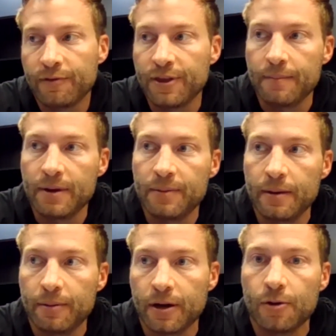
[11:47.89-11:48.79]
for them to be
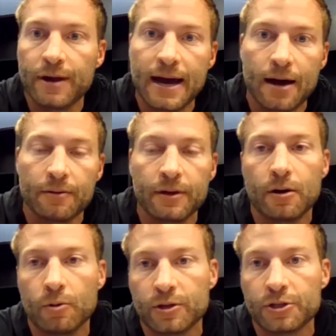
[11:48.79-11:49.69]
able to go down, you
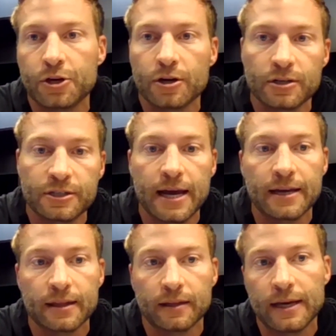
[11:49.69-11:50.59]
know, with the Chargers
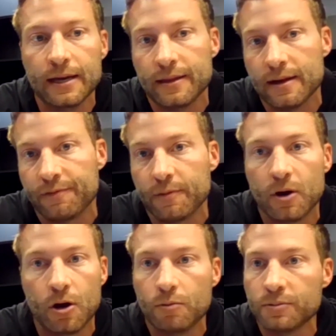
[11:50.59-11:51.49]
taking the lead and then for
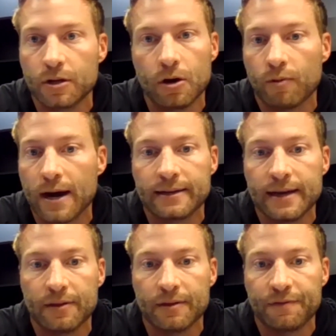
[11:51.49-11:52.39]
Mahomes to go right
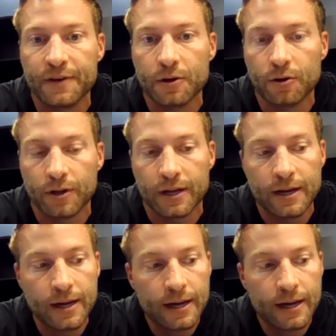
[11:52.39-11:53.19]
down the field and